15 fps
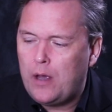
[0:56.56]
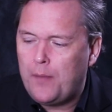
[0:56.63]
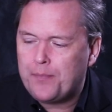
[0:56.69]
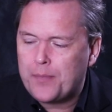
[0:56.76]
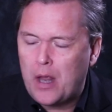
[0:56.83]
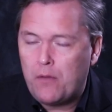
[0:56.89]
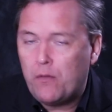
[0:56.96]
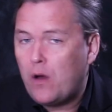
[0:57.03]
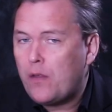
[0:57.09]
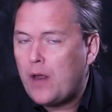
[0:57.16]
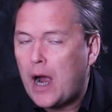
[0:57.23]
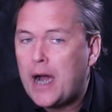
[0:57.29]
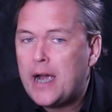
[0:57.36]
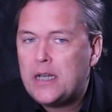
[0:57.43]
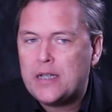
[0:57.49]
a
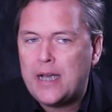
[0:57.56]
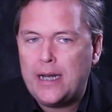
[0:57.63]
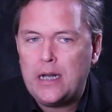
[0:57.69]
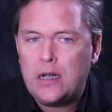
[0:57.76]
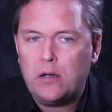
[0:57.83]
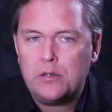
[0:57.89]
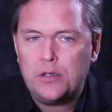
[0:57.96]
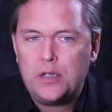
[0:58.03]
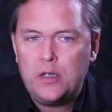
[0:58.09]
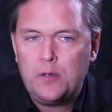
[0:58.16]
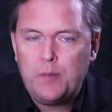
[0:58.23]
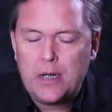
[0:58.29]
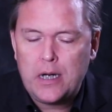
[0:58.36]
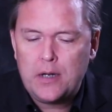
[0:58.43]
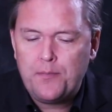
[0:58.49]
rather high tannic
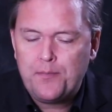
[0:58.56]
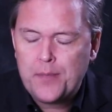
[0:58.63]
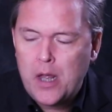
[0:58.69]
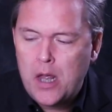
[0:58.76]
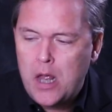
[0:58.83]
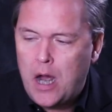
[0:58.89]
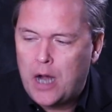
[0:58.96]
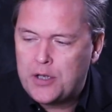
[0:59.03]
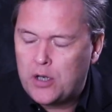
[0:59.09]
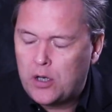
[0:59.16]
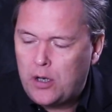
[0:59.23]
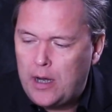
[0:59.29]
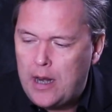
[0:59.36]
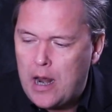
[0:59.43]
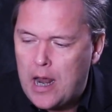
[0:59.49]
content, but I
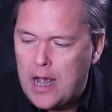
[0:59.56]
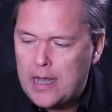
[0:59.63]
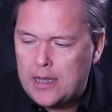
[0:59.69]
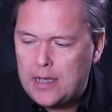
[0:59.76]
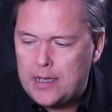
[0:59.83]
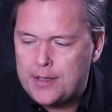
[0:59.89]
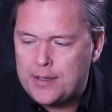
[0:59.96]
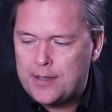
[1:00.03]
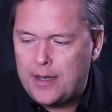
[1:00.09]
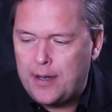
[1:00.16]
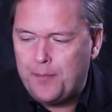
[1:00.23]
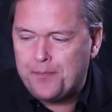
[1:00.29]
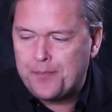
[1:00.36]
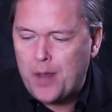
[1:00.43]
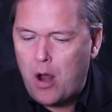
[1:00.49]
certainly like this
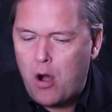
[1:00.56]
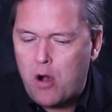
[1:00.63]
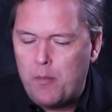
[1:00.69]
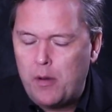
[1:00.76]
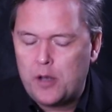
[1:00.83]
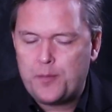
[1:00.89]
herbal